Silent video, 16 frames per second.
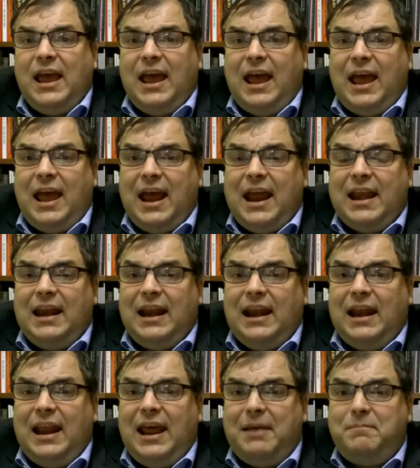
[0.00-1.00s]
And
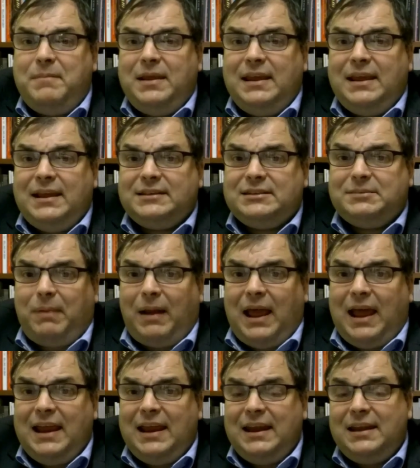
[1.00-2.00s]
let me
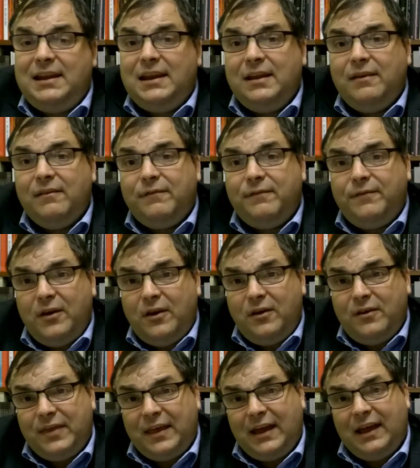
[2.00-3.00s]
explain
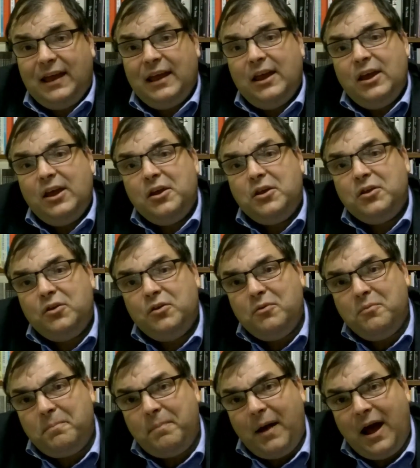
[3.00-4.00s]
further. You
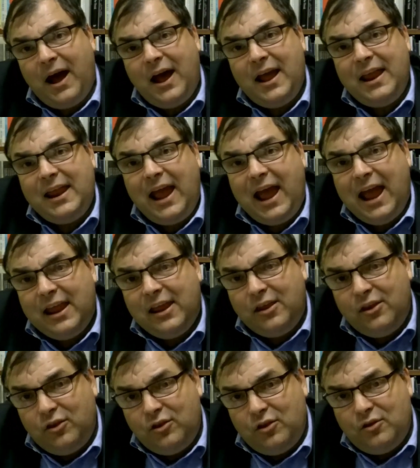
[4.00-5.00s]
buy a
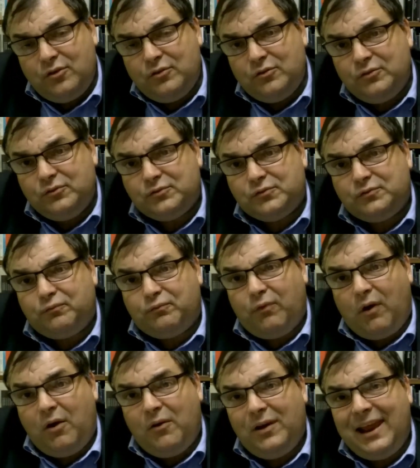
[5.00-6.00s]
used
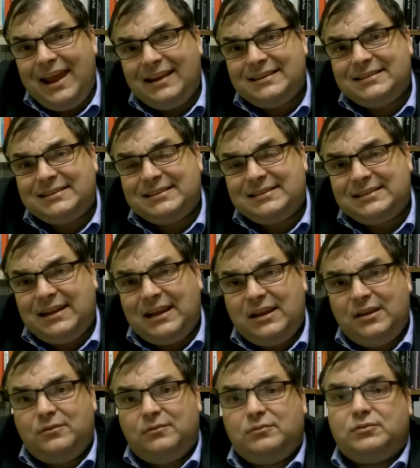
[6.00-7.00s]
Rolex
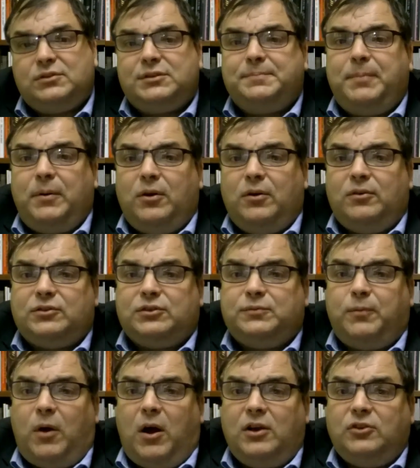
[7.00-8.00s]
Steel Sports
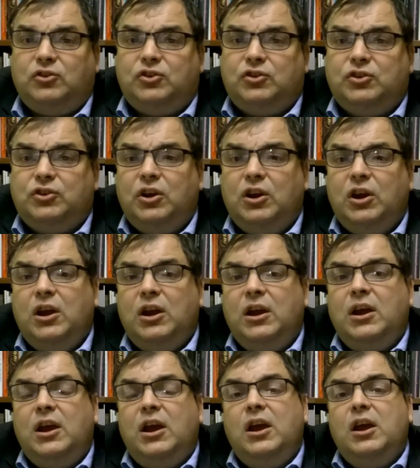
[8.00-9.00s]
watch.
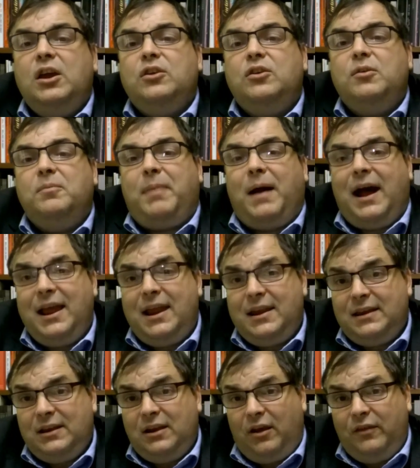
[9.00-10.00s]
You buy
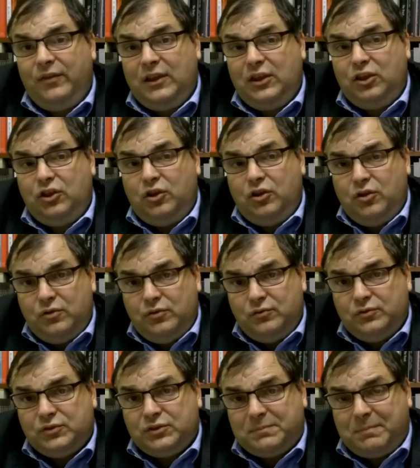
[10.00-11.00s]
it on the
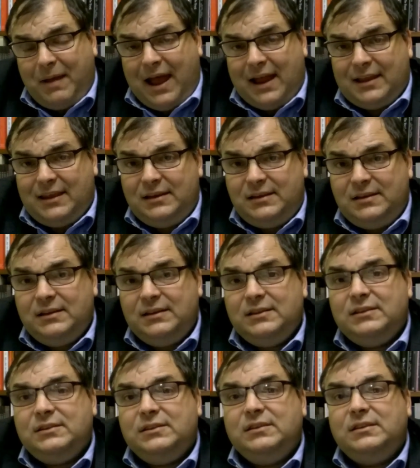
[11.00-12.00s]
used market,
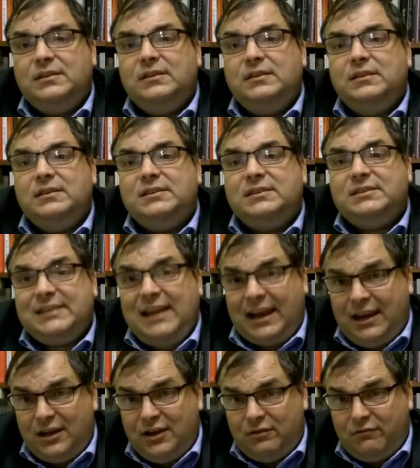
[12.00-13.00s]

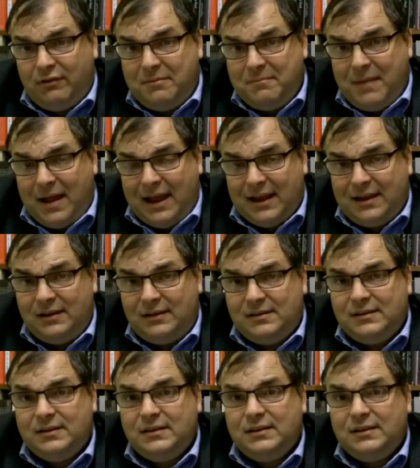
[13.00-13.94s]
secondary market,